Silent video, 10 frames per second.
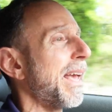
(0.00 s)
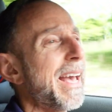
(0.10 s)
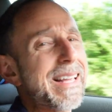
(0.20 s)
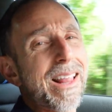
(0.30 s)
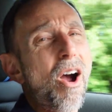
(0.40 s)

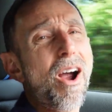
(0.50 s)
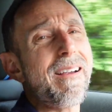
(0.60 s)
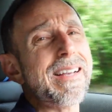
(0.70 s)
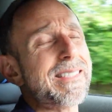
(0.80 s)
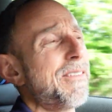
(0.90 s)
Heck, the
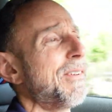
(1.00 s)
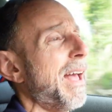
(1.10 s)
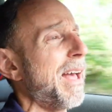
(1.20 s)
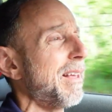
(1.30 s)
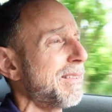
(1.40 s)
RS even
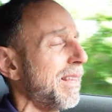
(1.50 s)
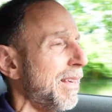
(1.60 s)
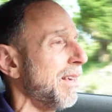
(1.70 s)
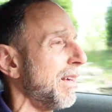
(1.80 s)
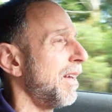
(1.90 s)
has the